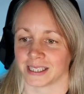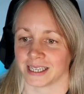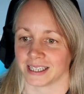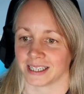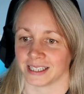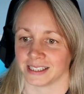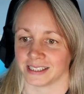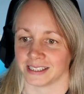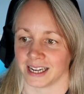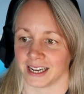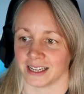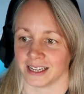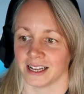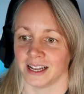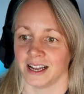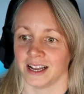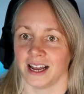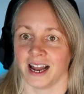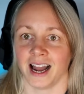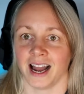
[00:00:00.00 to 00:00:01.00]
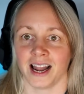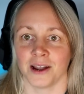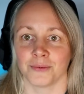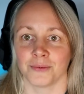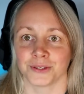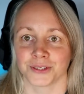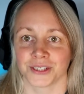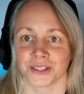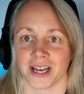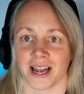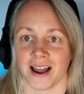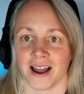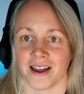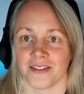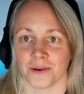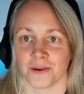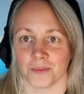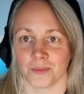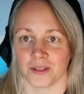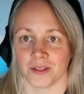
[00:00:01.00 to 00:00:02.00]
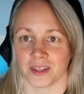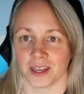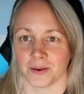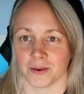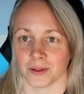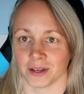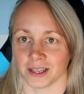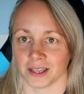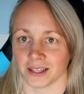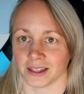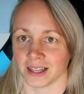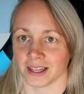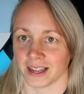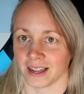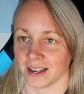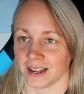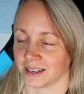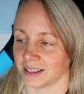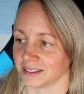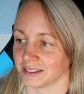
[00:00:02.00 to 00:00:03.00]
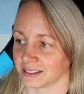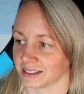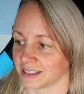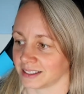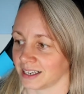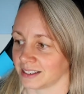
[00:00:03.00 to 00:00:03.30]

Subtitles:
Like I say, I will share them with you a little later because